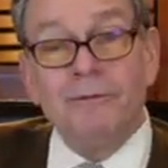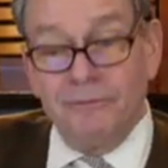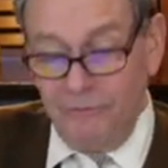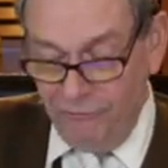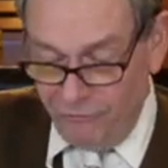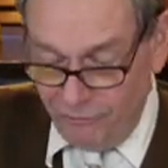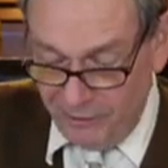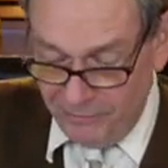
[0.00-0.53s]

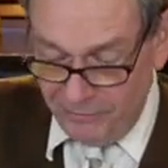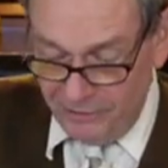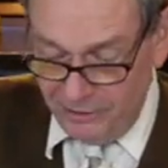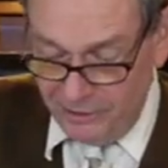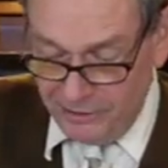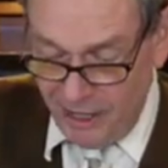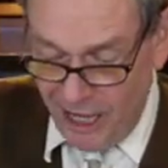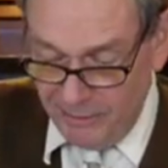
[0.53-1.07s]
from
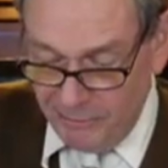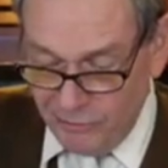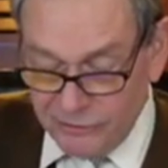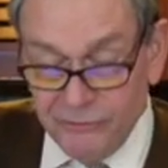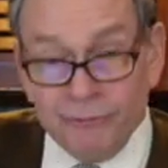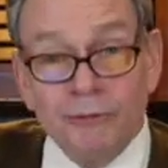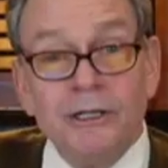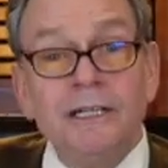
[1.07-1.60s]
the time he
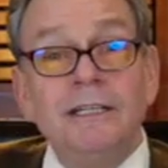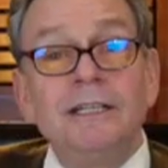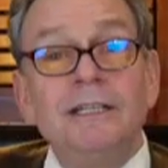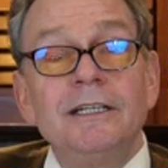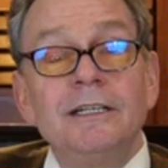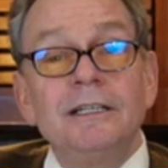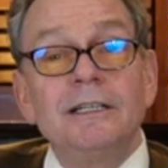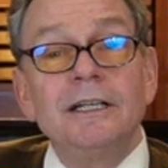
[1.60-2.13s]
was freed
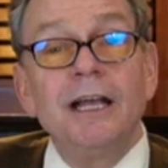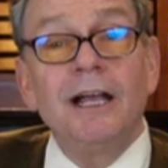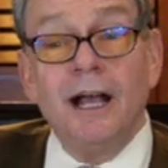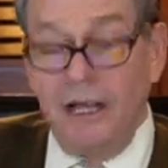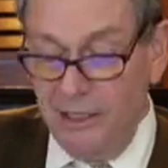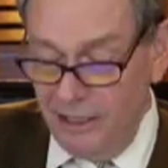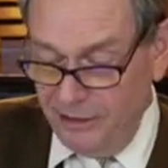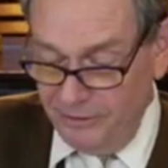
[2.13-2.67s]

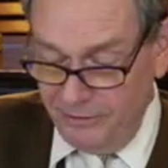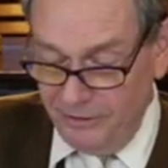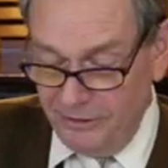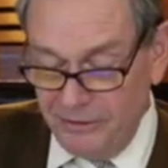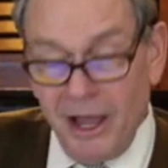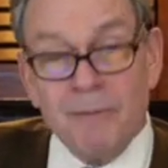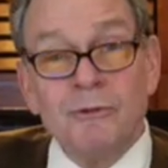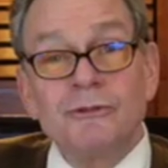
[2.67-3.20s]

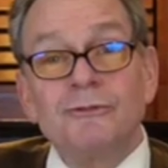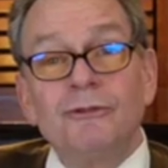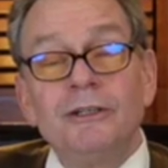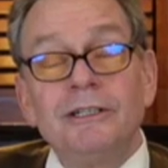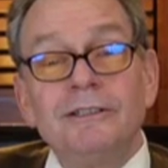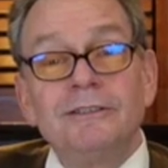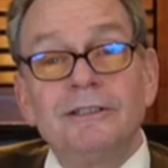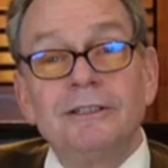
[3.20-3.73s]
the time he was
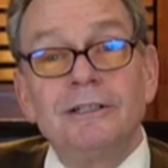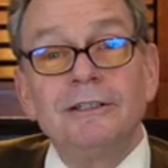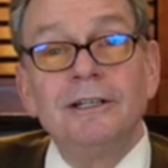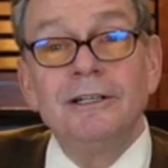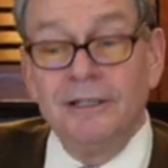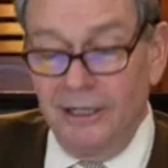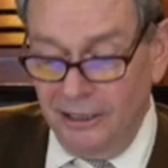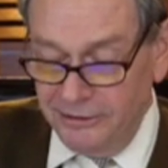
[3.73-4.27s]
freed
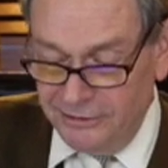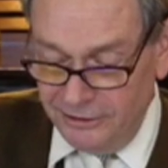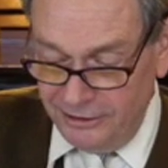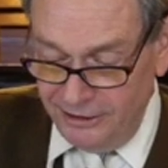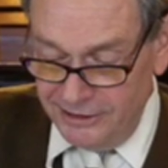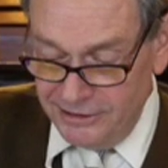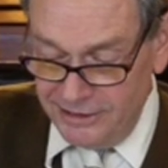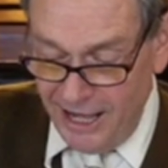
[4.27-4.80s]

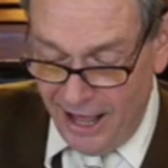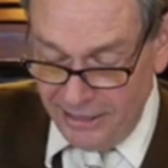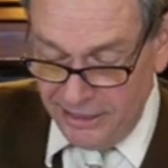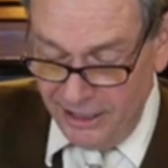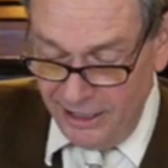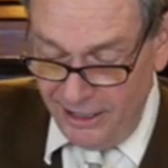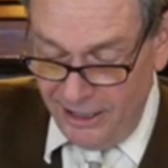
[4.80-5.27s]
until his death.